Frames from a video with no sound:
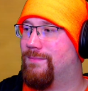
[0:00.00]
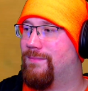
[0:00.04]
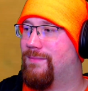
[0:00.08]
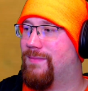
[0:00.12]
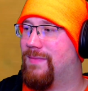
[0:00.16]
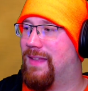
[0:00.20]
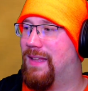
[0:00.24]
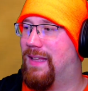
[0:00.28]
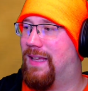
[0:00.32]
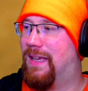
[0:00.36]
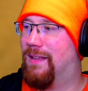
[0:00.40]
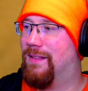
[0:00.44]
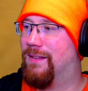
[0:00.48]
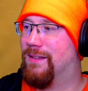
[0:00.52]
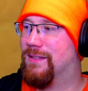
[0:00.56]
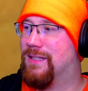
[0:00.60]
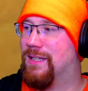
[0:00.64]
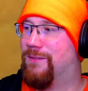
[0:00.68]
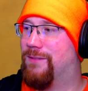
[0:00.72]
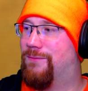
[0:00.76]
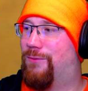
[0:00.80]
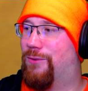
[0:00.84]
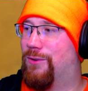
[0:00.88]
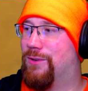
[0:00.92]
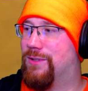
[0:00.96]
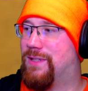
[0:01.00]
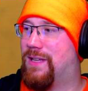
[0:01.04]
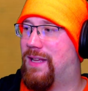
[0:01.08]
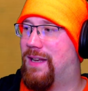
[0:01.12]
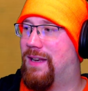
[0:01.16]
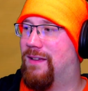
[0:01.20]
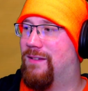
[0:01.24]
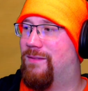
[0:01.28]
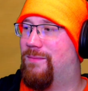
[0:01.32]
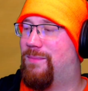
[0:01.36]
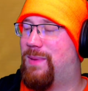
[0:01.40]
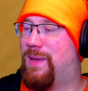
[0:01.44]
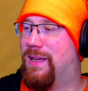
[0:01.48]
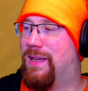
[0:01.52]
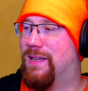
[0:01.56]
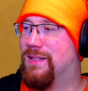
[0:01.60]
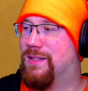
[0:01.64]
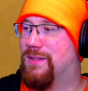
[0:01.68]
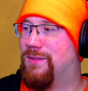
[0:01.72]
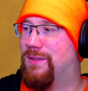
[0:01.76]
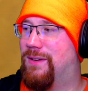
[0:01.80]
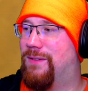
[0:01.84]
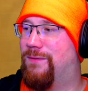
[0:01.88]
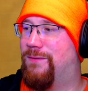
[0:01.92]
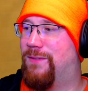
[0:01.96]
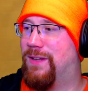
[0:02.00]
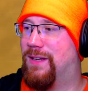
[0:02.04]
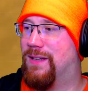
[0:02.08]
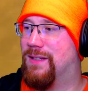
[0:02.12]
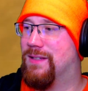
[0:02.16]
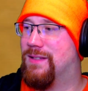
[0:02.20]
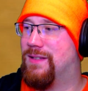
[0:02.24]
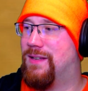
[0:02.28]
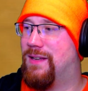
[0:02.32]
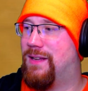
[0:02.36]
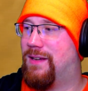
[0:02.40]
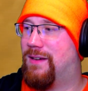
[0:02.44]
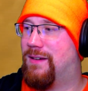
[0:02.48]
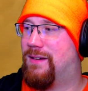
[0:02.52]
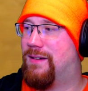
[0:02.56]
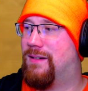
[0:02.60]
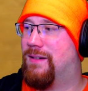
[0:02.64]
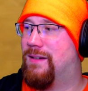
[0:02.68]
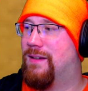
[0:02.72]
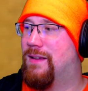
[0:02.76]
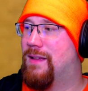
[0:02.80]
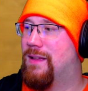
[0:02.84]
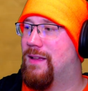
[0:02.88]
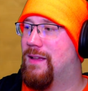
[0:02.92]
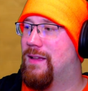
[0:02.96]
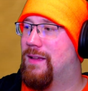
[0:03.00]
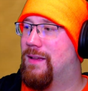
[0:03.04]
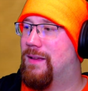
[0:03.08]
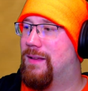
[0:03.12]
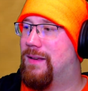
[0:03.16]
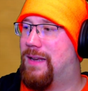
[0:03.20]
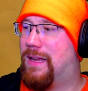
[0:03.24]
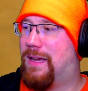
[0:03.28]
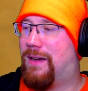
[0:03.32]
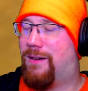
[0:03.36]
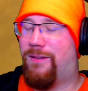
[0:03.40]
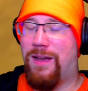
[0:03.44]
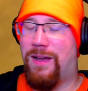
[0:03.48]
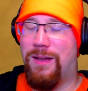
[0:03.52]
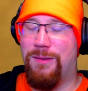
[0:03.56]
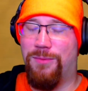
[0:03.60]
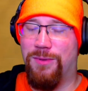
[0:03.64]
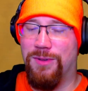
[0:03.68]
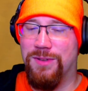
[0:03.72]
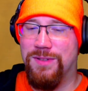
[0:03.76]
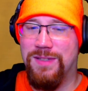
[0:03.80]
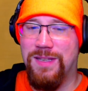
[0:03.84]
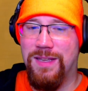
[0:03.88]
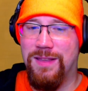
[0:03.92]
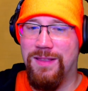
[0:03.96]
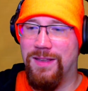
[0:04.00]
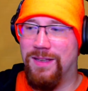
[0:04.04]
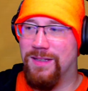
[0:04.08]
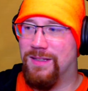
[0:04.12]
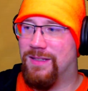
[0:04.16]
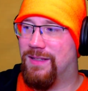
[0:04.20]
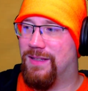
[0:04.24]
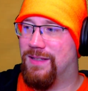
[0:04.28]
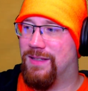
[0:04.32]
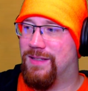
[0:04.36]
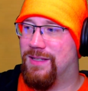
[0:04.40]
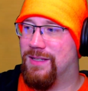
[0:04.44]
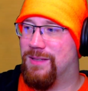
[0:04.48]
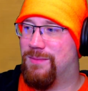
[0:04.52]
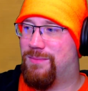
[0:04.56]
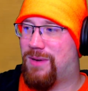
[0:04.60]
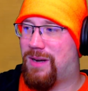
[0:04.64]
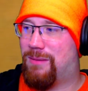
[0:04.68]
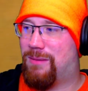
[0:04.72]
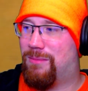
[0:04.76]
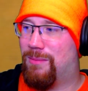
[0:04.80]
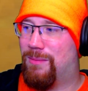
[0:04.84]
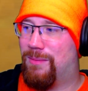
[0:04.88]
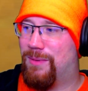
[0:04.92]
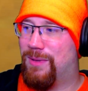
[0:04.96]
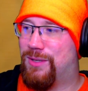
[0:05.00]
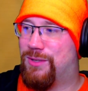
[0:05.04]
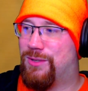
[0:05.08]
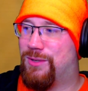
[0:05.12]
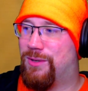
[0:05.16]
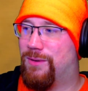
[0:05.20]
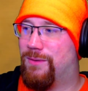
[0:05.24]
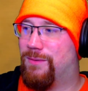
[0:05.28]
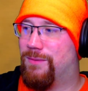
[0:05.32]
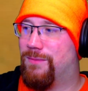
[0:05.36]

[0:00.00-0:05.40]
Yeah, it looks like forced ending on PS3 and Vita's near. Now, I will say this. This is probably true.